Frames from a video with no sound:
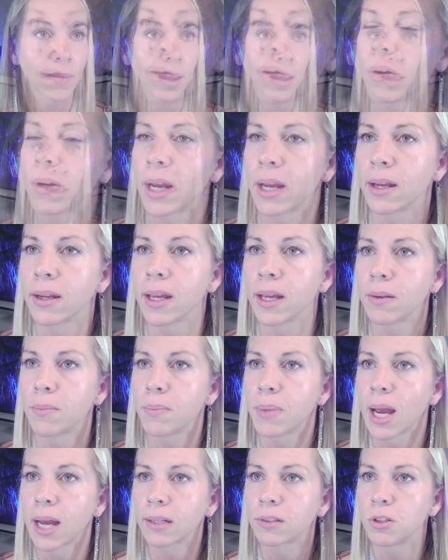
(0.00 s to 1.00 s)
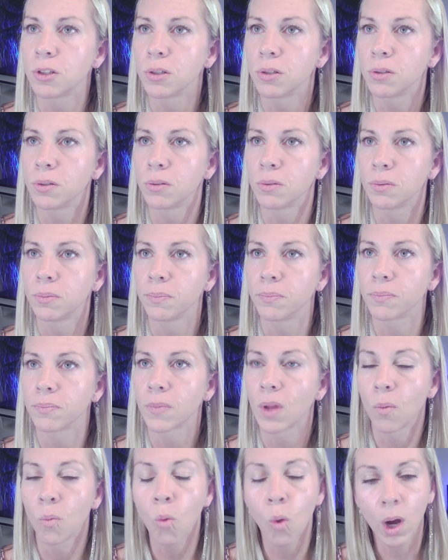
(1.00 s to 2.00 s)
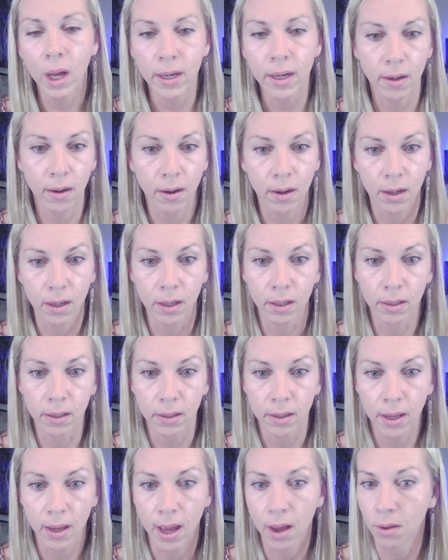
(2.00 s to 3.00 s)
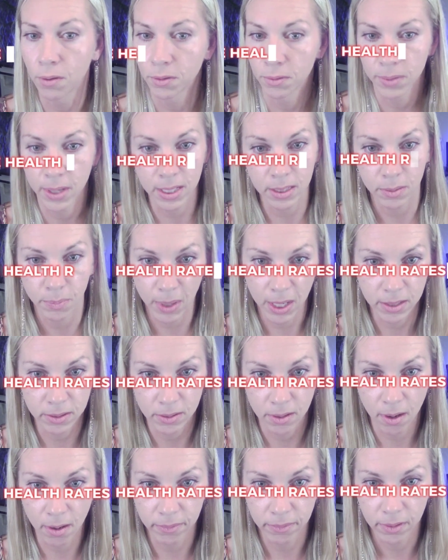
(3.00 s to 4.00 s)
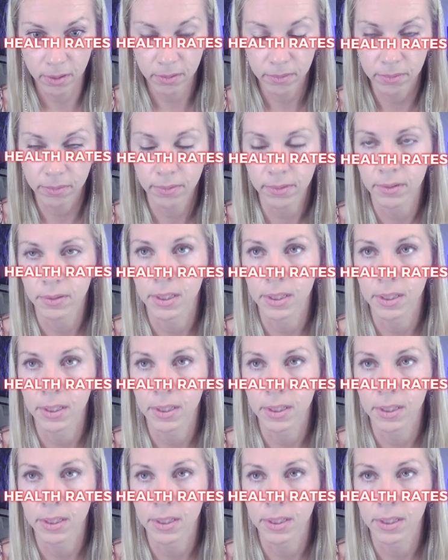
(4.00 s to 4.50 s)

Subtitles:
Okay, again, back to what are health rates based off of?